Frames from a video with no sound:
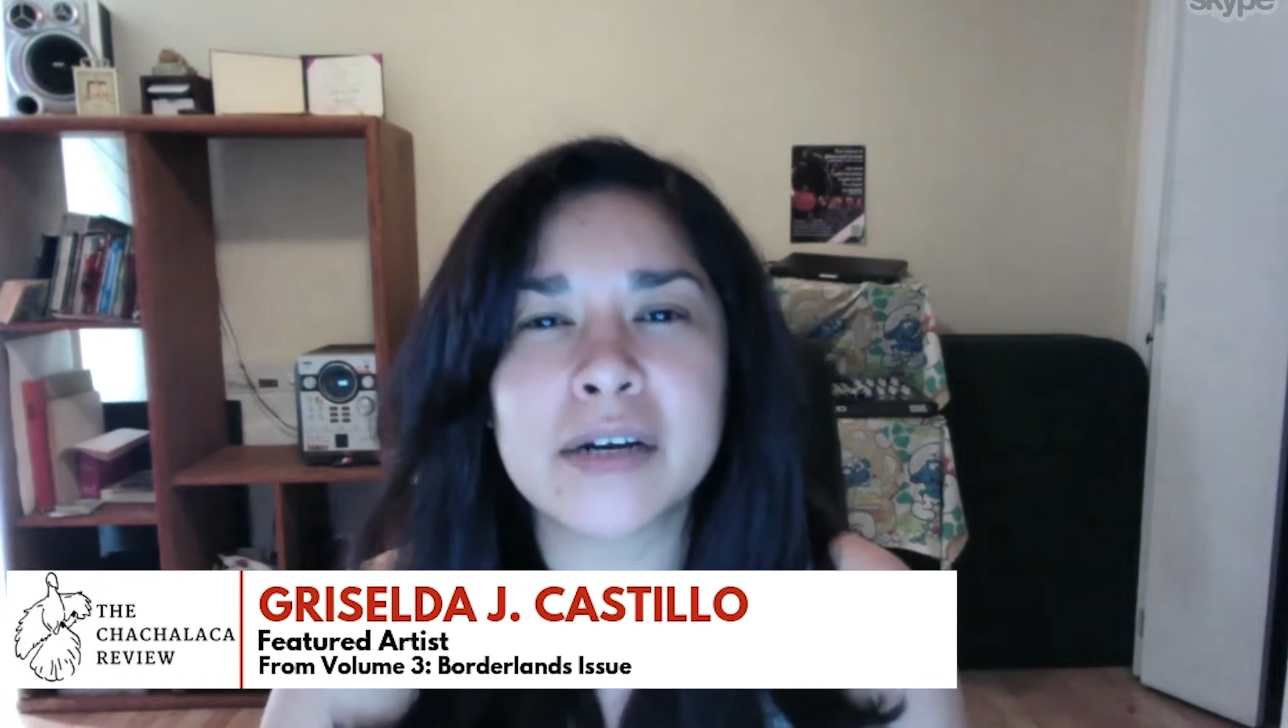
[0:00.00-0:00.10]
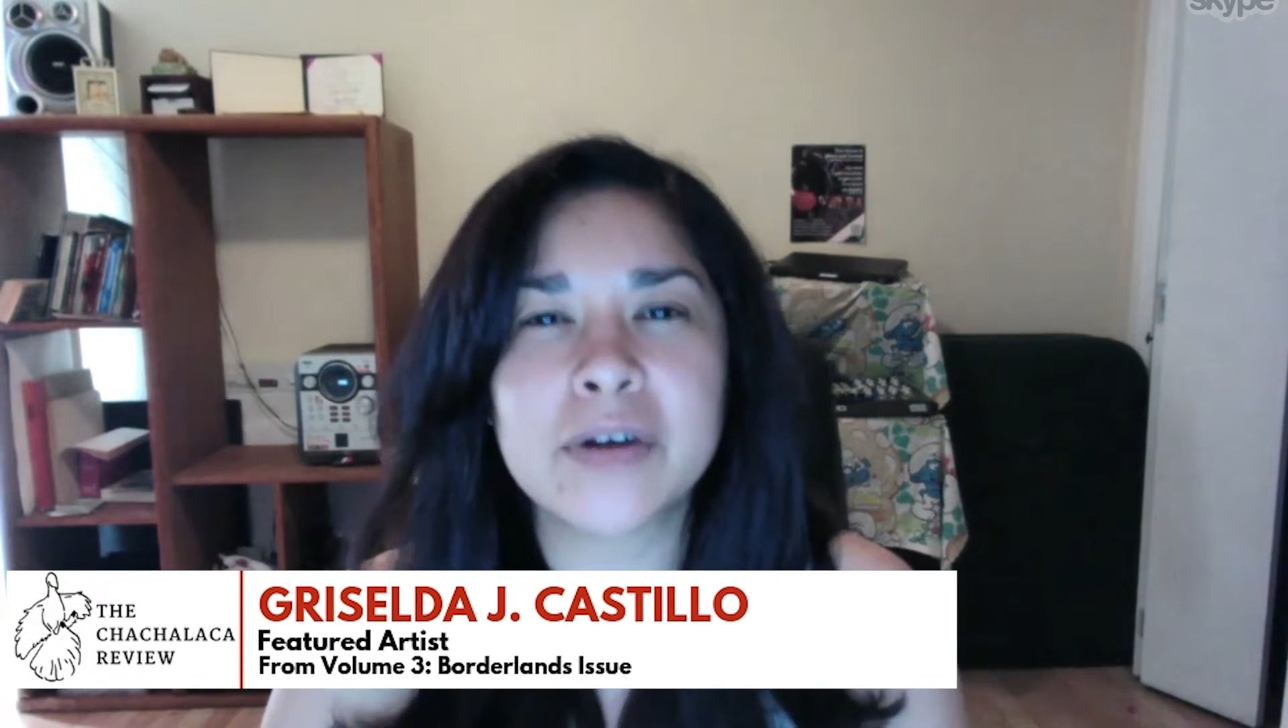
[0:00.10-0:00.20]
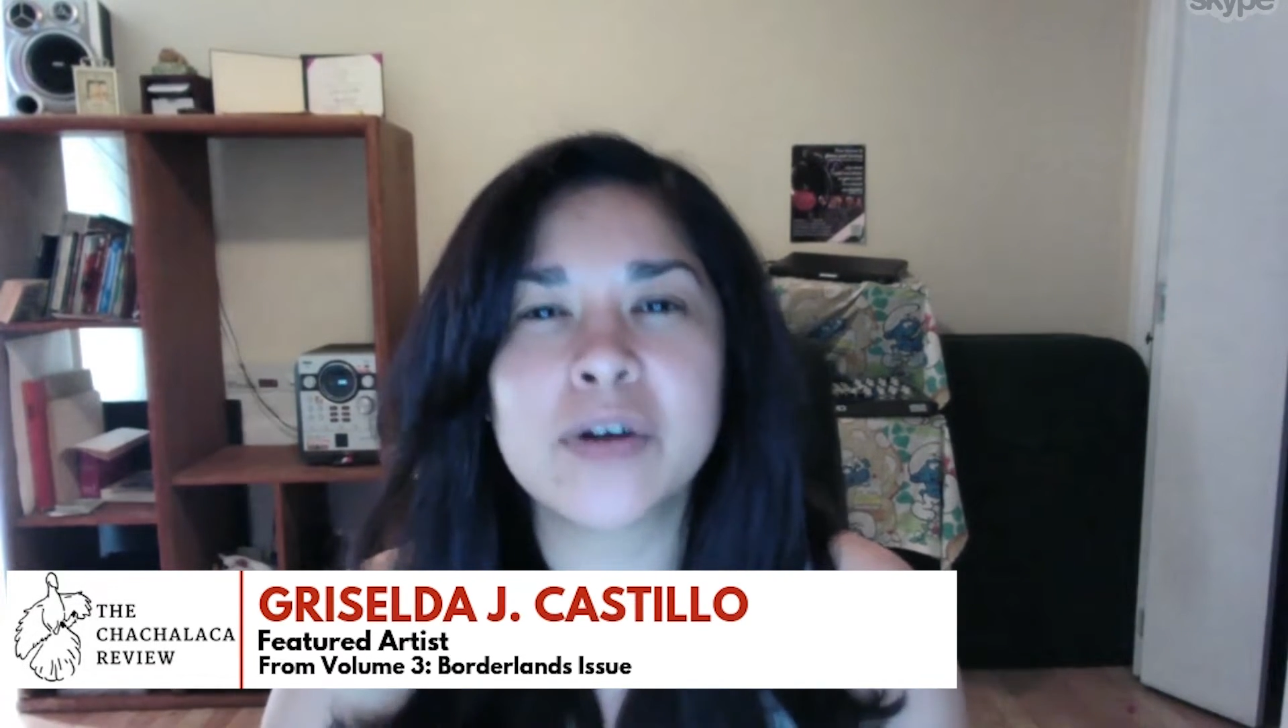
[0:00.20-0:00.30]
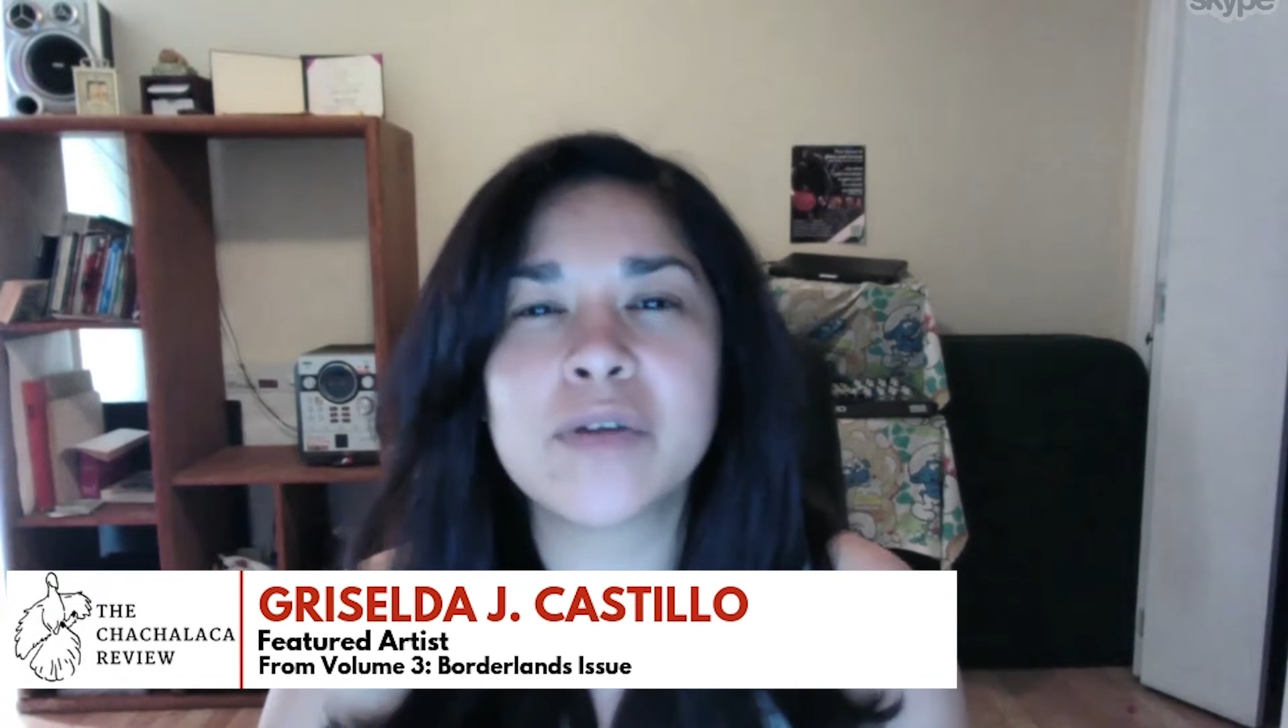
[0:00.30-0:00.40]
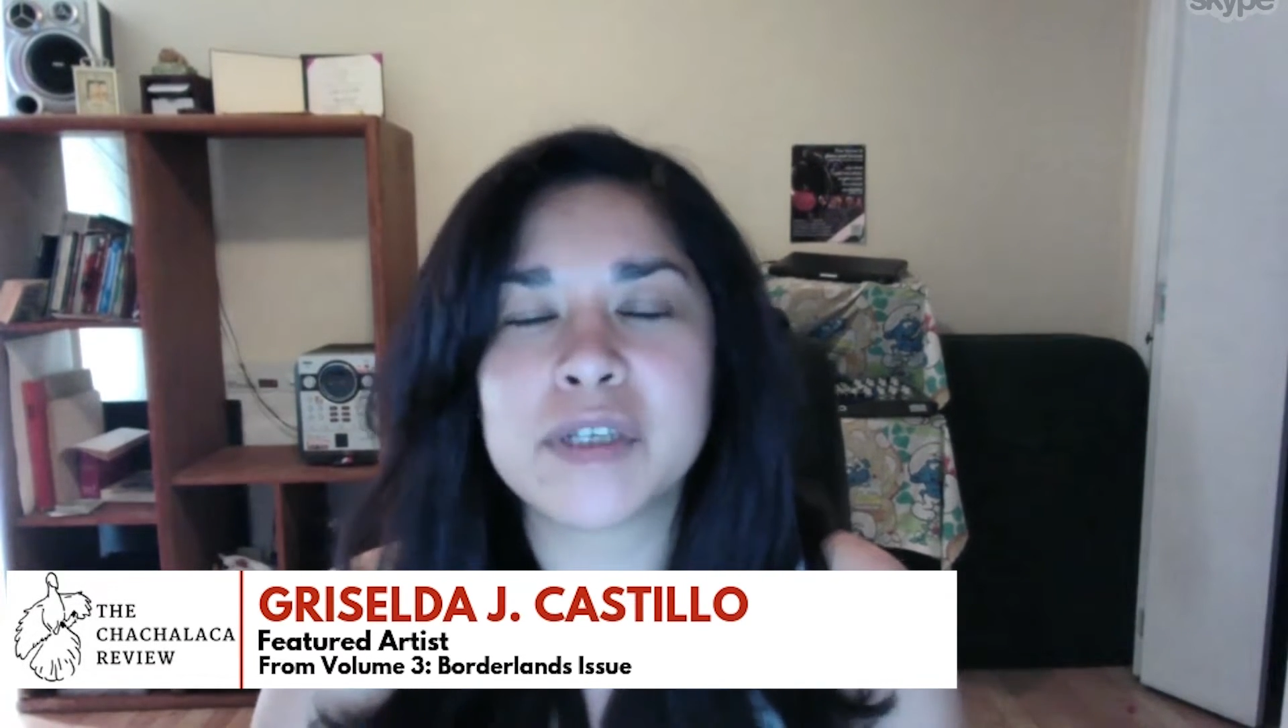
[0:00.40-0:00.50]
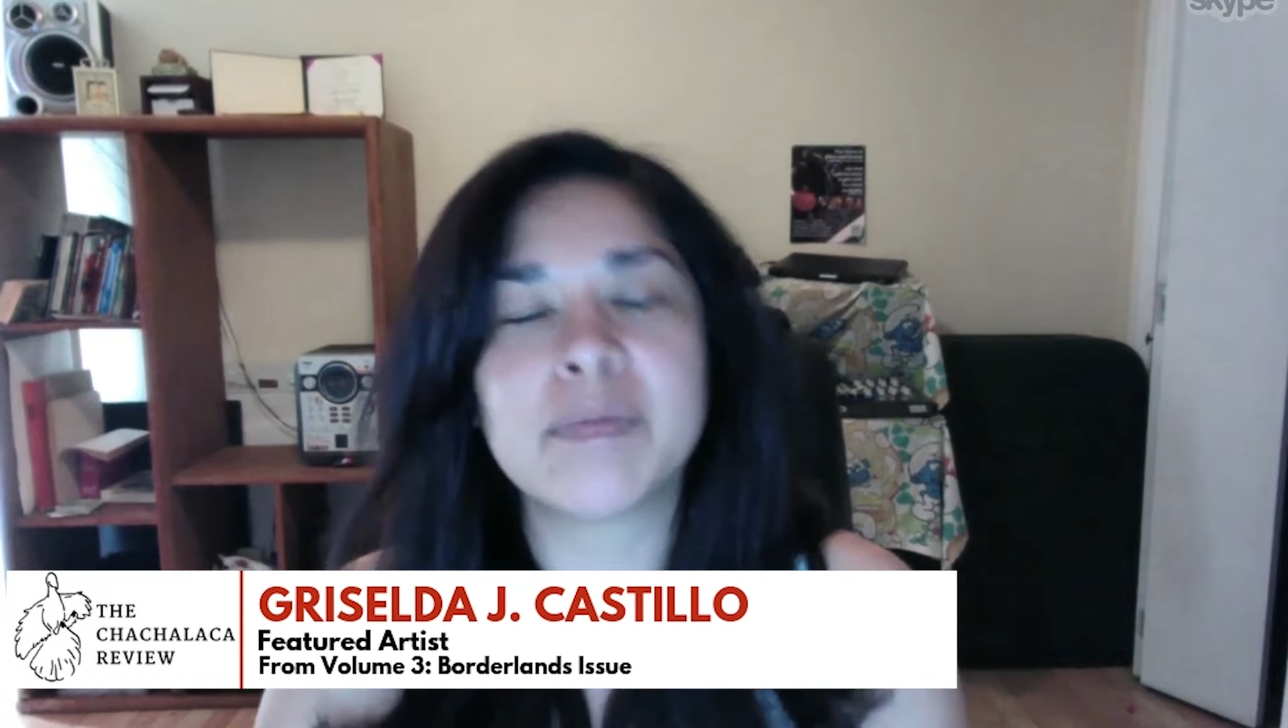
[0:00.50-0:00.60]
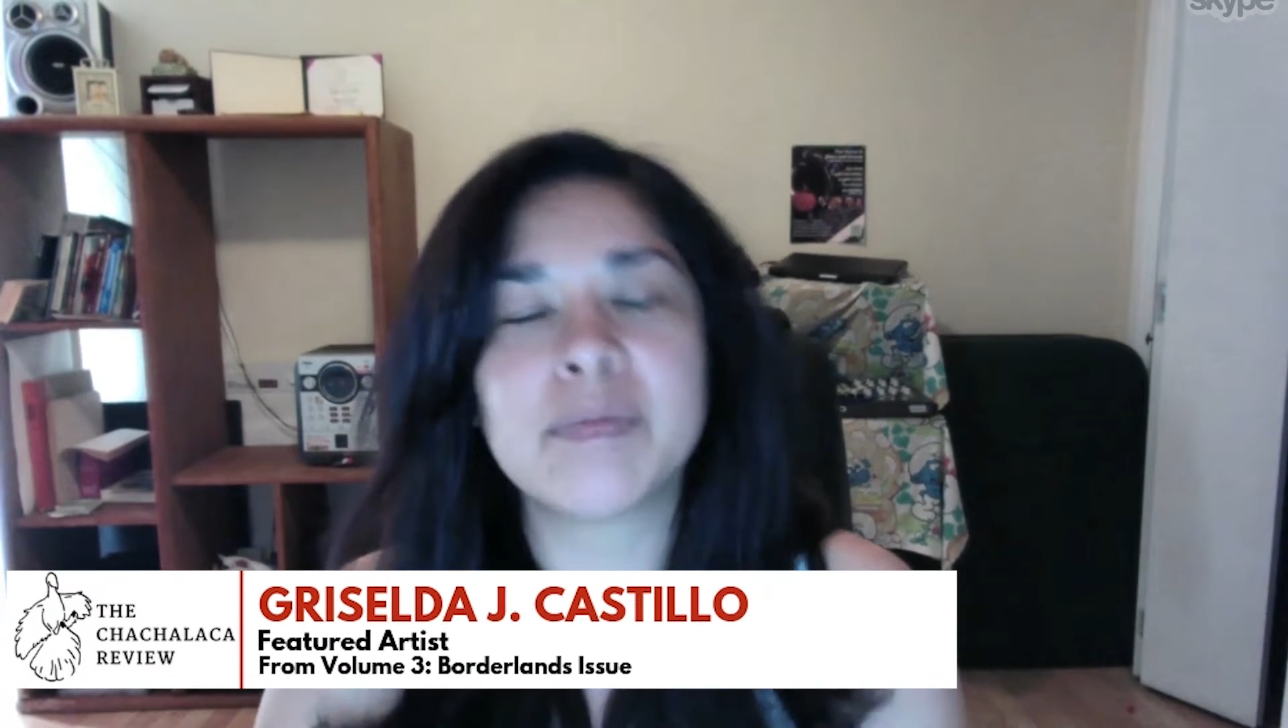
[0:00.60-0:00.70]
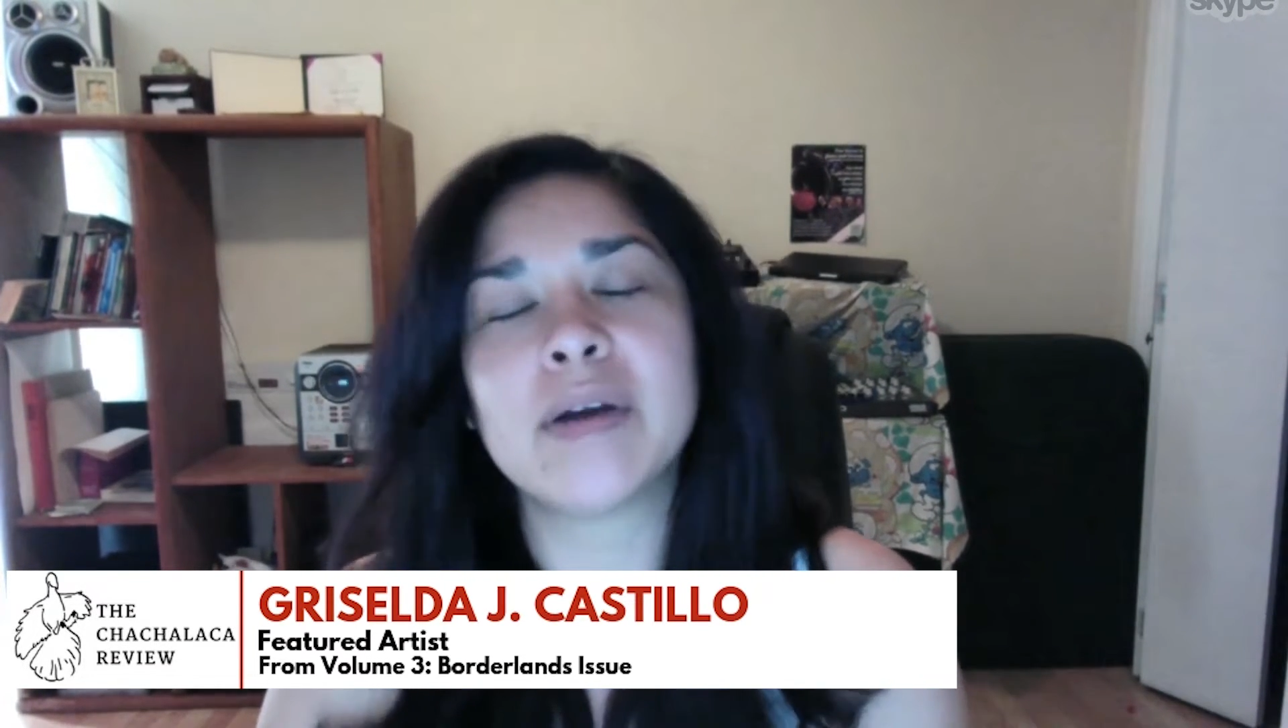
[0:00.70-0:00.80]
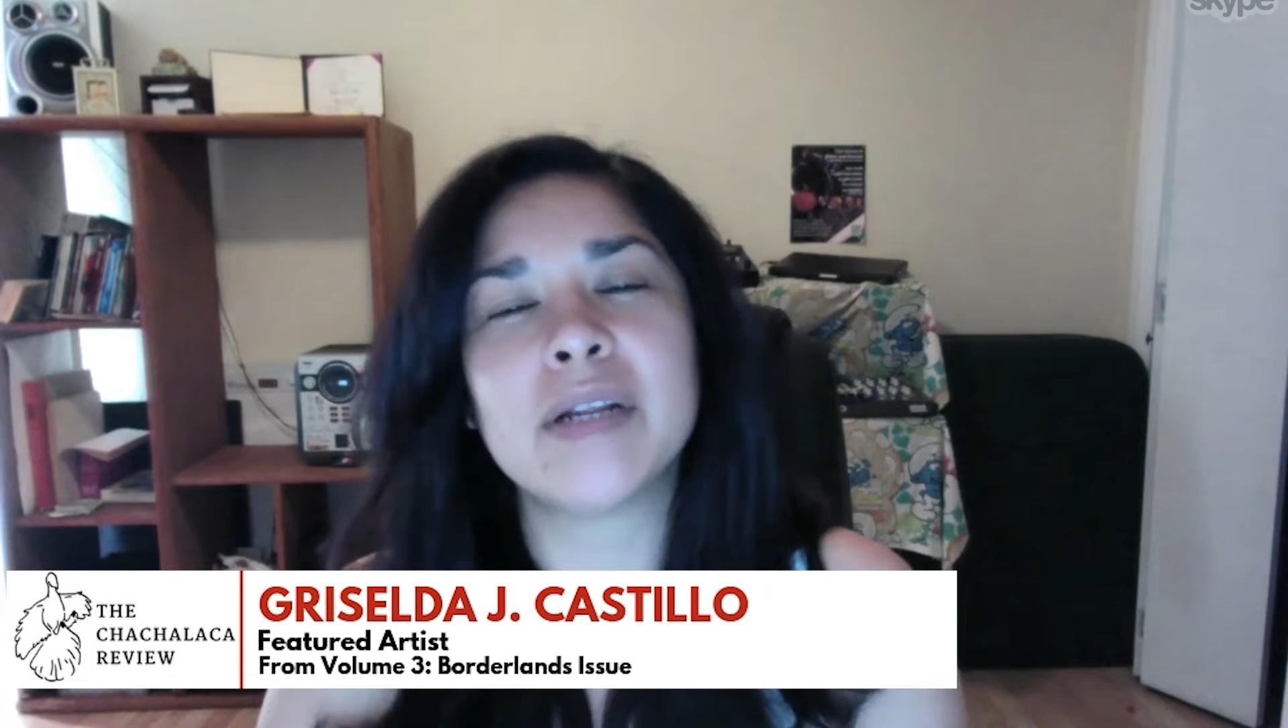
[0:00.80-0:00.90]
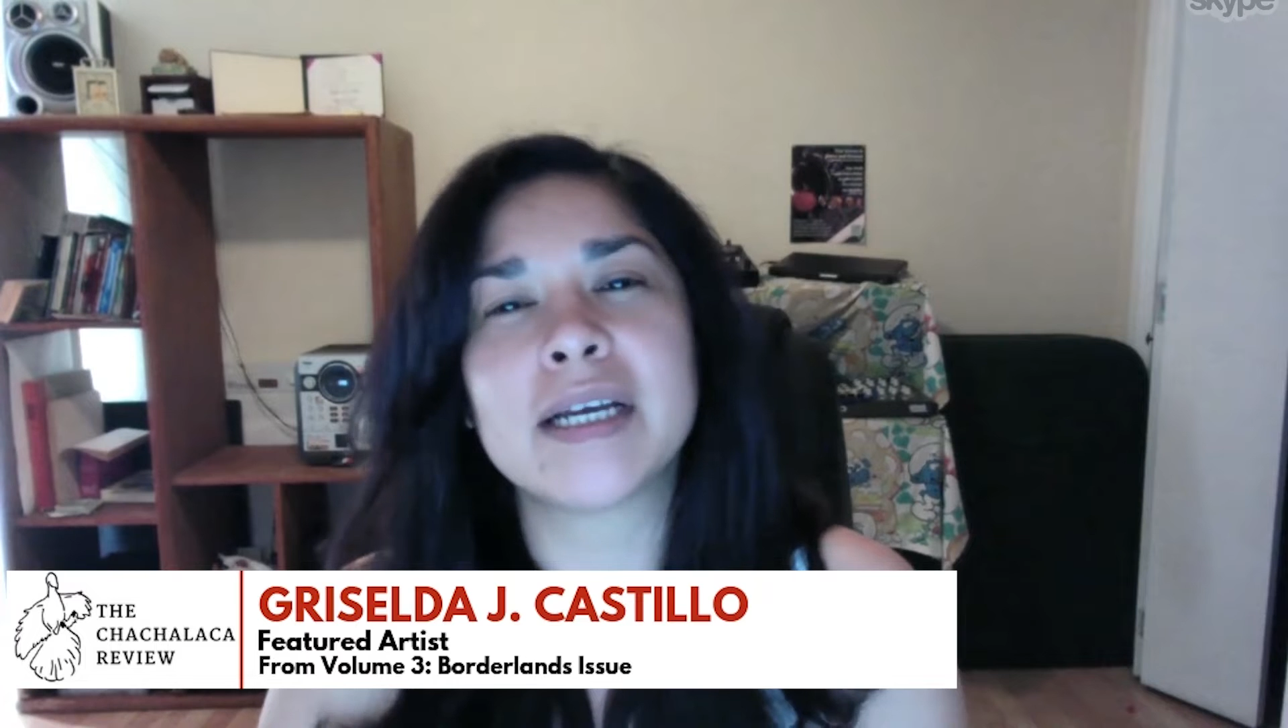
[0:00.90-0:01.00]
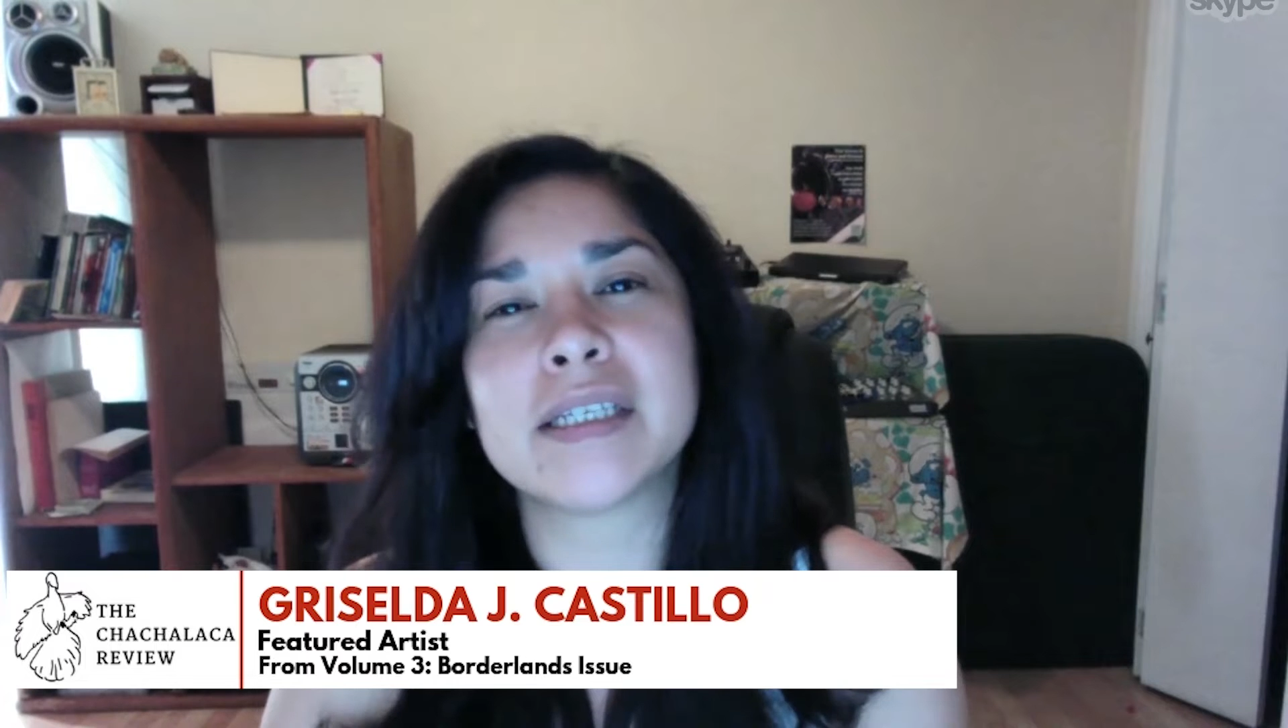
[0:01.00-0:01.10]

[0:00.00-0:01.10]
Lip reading: I don't know if it's about like